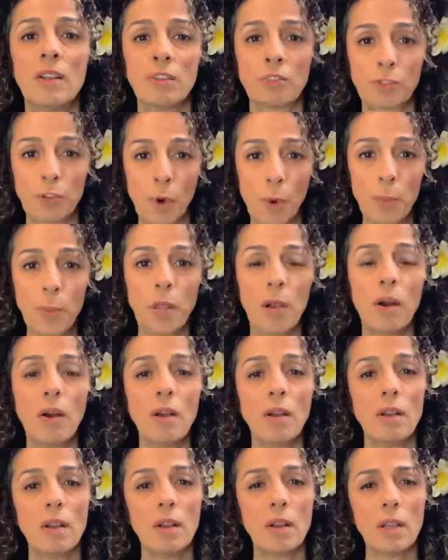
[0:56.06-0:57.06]
Phobia
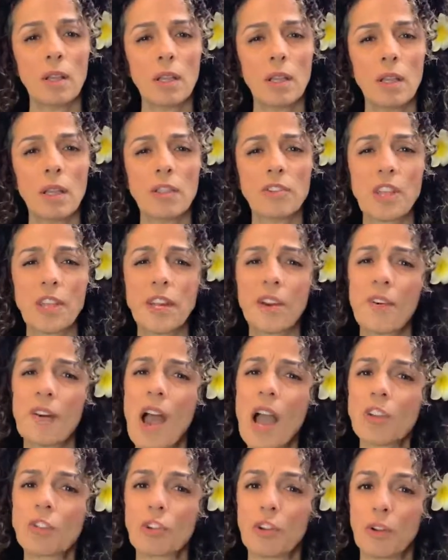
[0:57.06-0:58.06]
is an
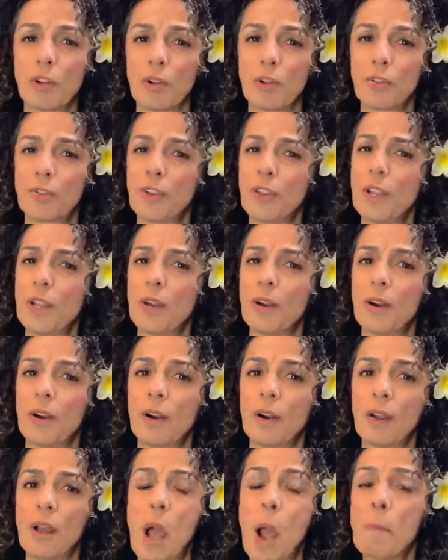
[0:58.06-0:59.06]
irrational fear,
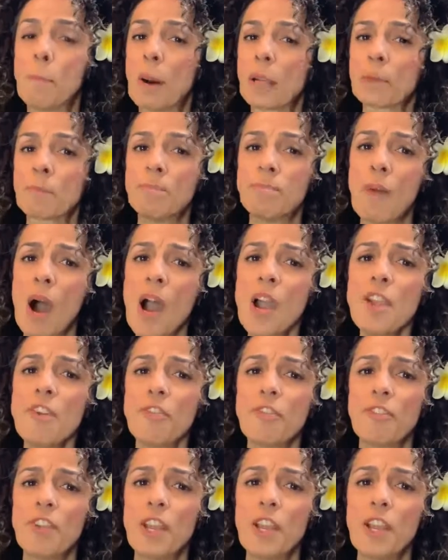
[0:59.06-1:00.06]
but my
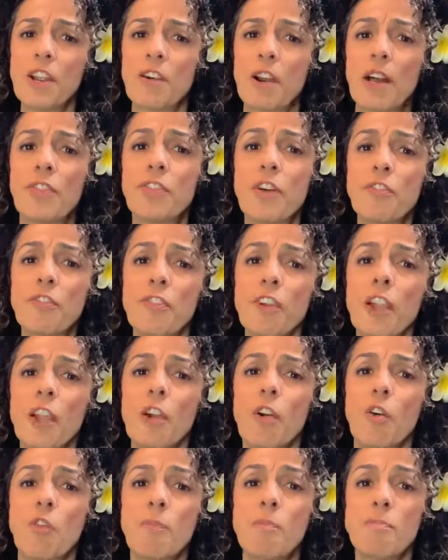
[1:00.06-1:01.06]
fear and the
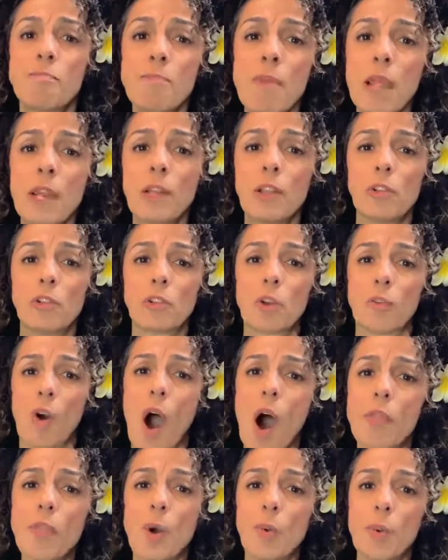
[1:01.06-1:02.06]
fear of millions of
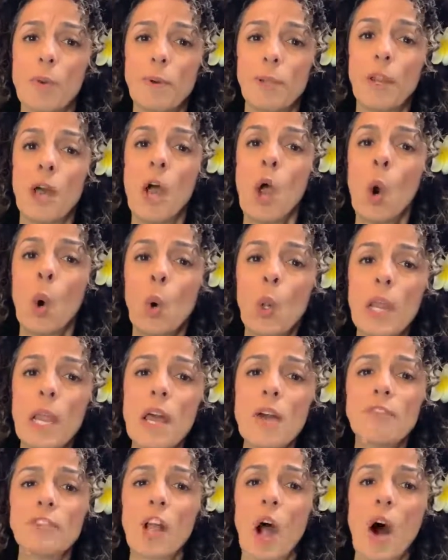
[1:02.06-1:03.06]
other women who
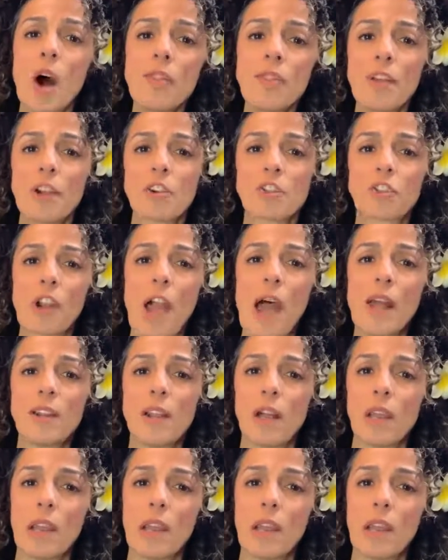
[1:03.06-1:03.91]
lived under Sharia